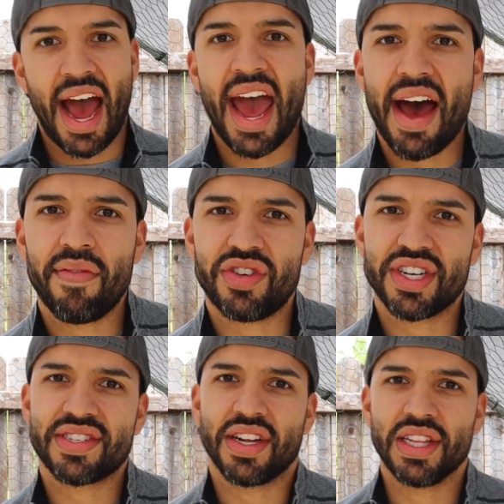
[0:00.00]
I have
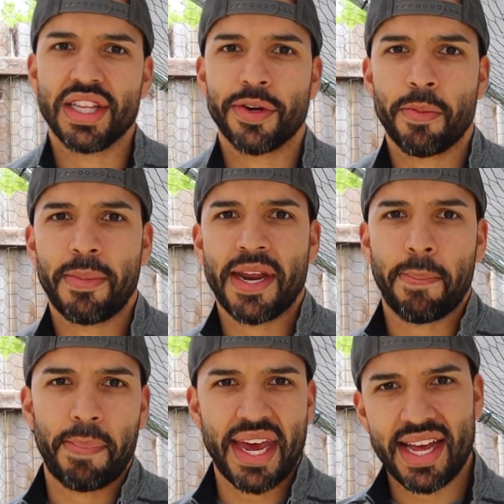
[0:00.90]
just a little bitty
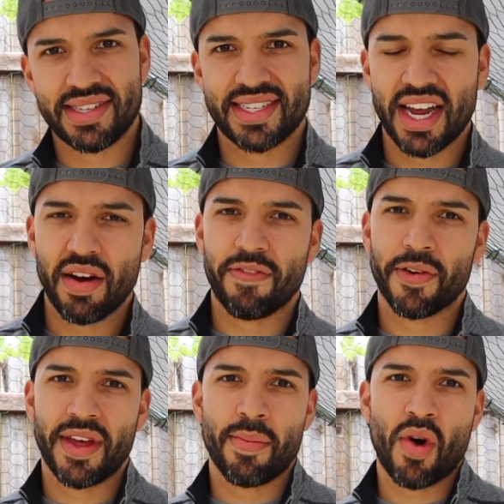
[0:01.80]
pit set up
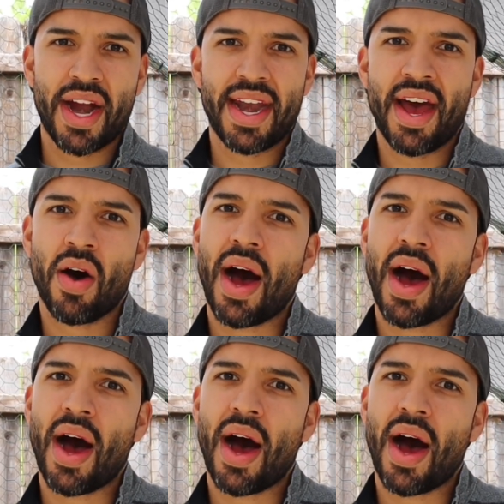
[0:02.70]
for them right now.